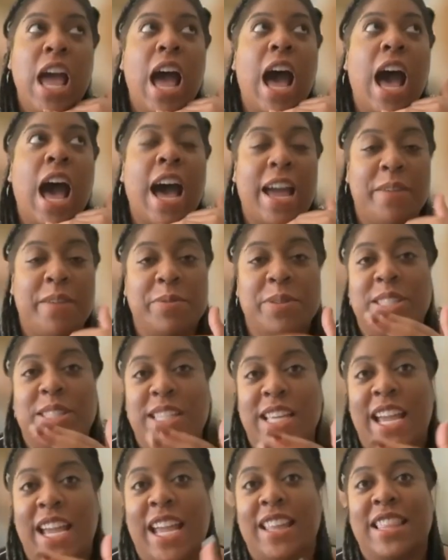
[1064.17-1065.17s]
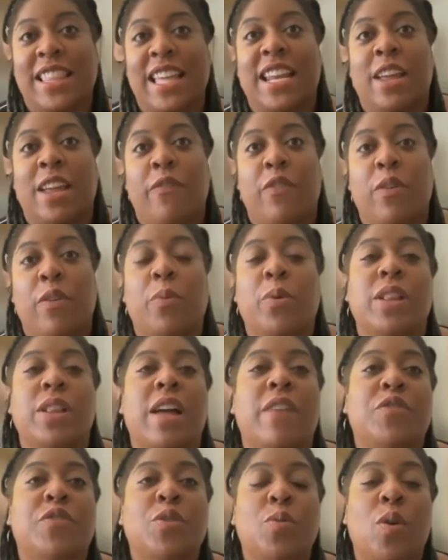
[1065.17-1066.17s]
Mm-hmm. I would say that if it were
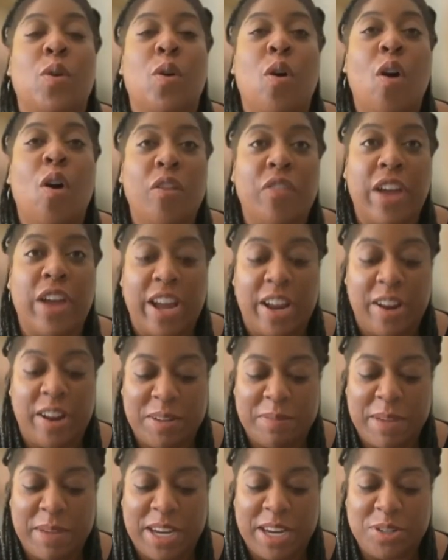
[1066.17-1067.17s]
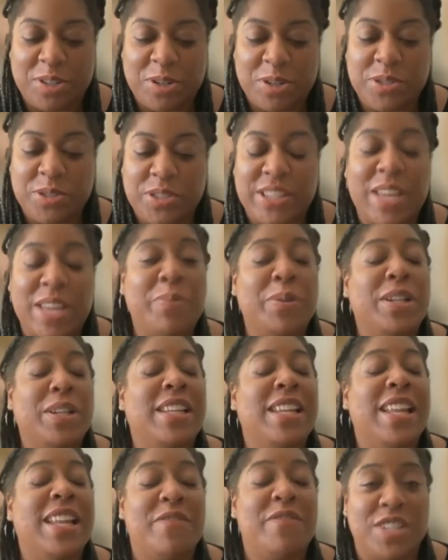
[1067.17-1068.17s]
left to all the hiring managers, they would
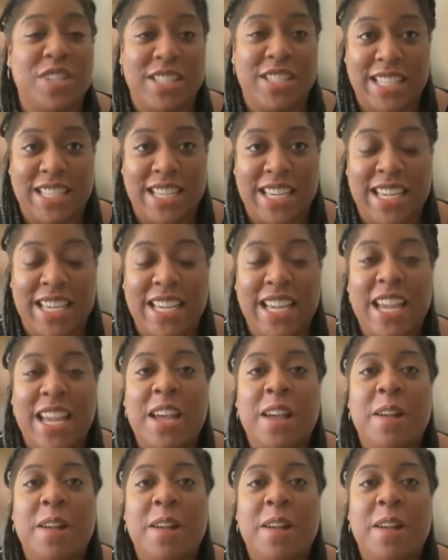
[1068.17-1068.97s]
love to see